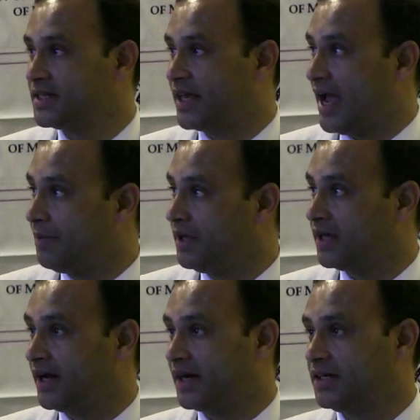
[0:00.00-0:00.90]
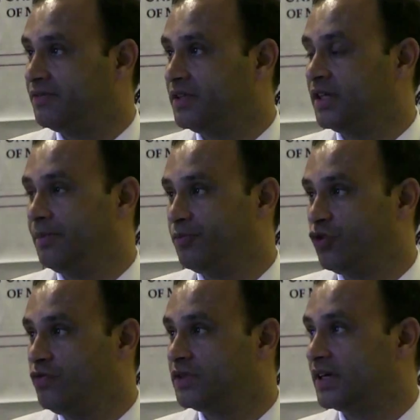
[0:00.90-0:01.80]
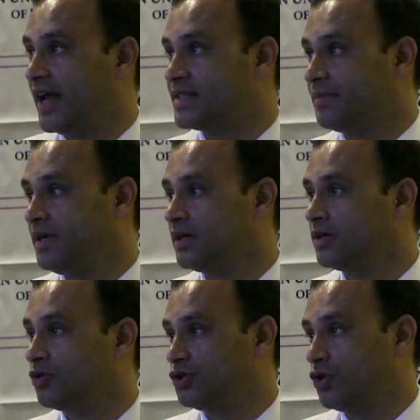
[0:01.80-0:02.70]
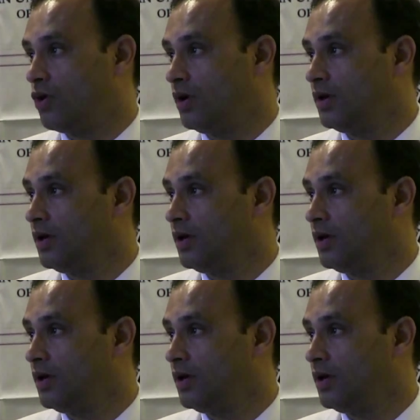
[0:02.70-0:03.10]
can be corrected with improved glycemic control.